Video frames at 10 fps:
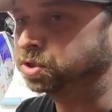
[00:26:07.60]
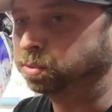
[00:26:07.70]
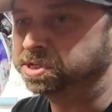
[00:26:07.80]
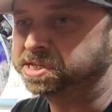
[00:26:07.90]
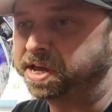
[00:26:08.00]
So
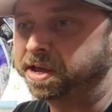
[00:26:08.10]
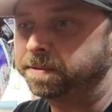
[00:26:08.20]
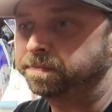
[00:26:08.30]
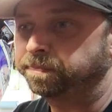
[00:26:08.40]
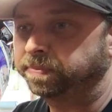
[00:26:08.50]
we'll
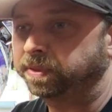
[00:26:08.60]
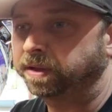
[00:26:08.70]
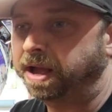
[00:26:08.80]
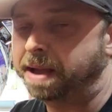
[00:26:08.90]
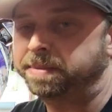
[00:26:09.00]
say
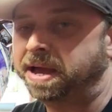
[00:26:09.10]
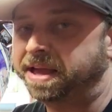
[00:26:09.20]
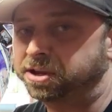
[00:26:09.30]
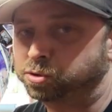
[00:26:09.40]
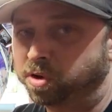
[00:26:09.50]
I'm not
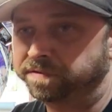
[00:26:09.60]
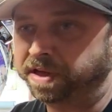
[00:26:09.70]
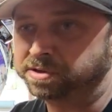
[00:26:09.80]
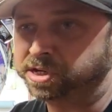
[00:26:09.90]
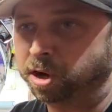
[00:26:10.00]
at
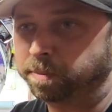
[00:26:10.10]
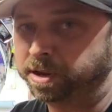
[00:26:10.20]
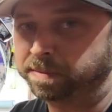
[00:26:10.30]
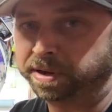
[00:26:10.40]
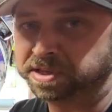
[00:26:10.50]
12,000
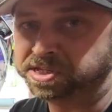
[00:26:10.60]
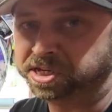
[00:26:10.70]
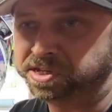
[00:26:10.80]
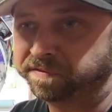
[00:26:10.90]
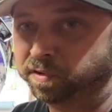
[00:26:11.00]
RPM by the
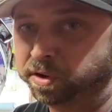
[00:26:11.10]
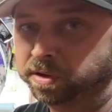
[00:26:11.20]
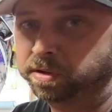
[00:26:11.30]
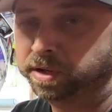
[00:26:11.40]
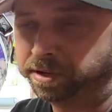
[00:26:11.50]
60 foot.
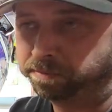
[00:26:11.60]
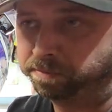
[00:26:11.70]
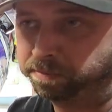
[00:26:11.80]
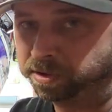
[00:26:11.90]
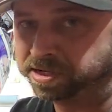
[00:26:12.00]
It,
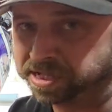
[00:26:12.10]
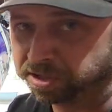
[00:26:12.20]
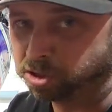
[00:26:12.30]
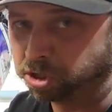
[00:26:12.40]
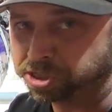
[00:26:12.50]
except
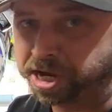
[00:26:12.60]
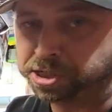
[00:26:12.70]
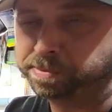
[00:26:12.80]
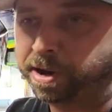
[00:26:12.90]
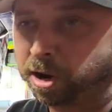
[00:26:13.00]
the clutch
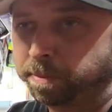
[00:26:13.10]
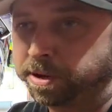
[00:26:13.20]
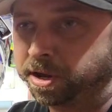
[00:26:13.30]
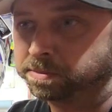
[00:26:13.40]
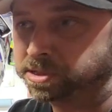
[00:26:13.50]
catches my
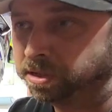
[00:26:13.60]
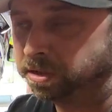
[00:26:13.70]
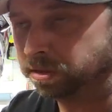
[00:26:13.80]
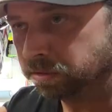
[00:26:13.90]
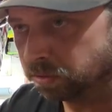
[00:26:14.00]
RPMs,
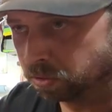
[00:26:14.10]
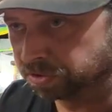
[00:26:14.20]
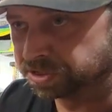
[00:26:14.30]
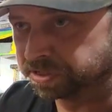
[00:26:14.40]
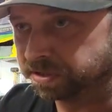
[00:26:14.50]

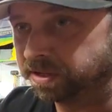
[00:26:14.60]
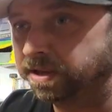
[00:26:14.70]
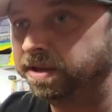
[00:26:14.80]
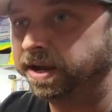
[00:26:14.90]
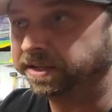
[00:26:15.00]
holds it,
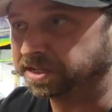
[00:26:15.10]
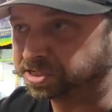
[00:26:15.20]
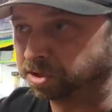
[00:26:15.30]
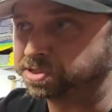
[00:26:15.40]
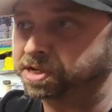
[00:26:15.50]
and it
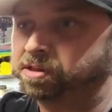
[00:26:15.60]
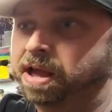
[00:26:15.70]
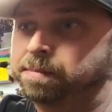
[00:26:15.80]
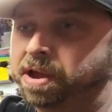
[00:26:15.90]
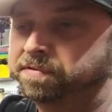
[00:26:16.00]
starts to
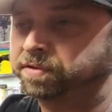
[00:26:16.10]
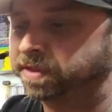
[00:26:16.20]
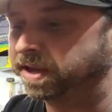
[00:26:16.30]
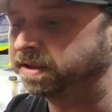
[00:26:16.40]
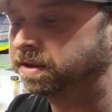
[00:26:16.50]
climb after
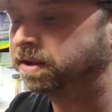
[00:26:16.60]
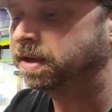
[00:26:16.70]
that.